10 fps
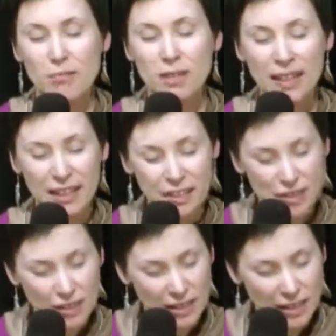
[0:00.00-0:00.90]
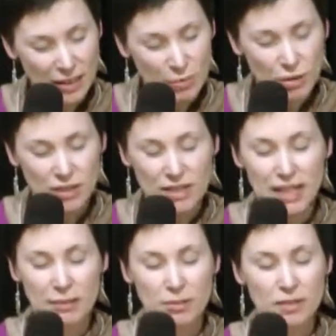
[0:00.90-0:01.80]
But actually, what had
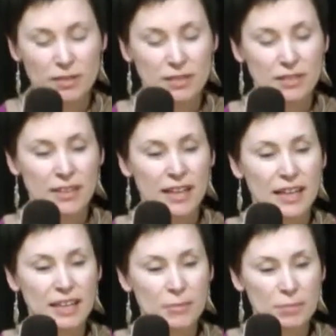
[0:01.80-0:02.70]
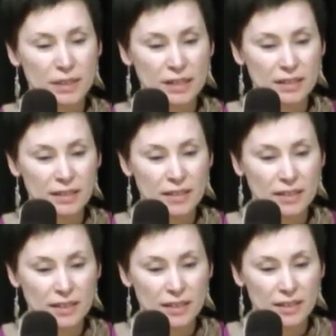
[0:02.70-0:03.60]
happened, there had been
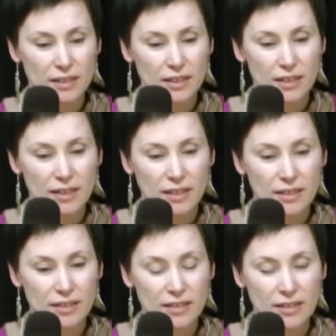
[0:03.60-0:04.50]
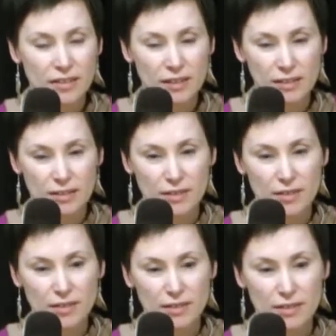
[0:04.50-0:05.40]

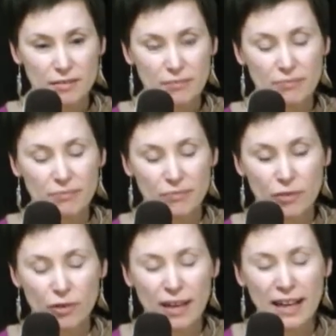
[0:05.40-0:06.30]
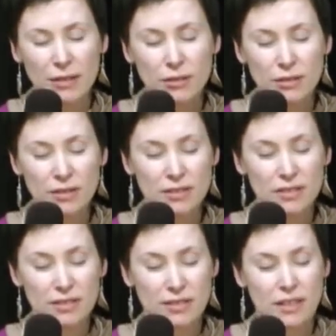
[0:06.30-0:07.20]
silence for
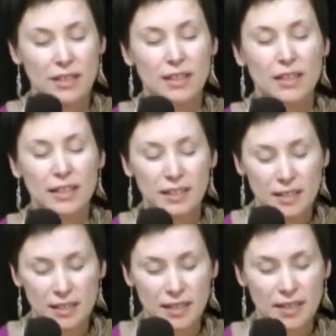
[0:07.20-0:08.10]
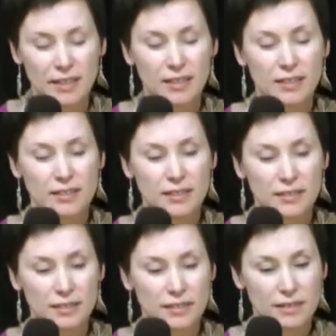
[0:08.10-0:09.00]
hours and days
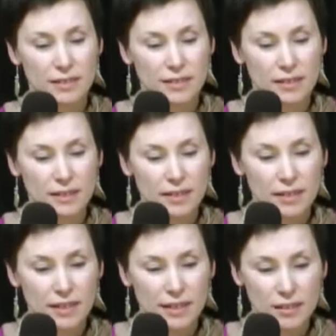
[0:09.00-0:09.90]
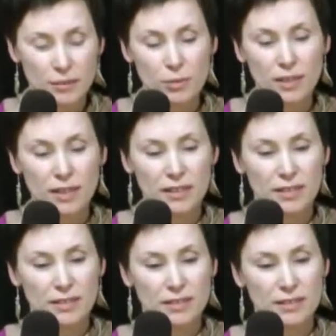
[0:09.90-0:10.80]
and
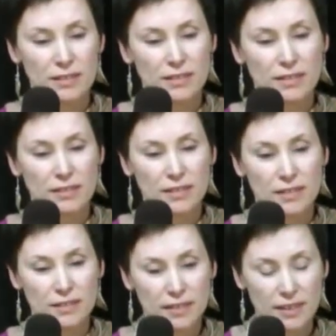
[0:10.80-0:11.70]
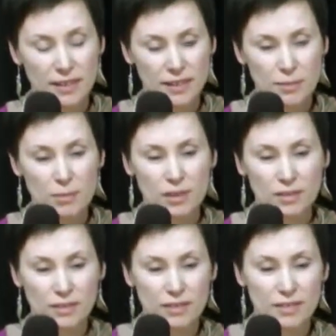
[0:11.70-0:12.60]
weeks and
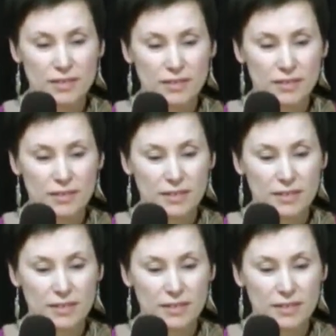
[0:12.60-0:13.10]
months,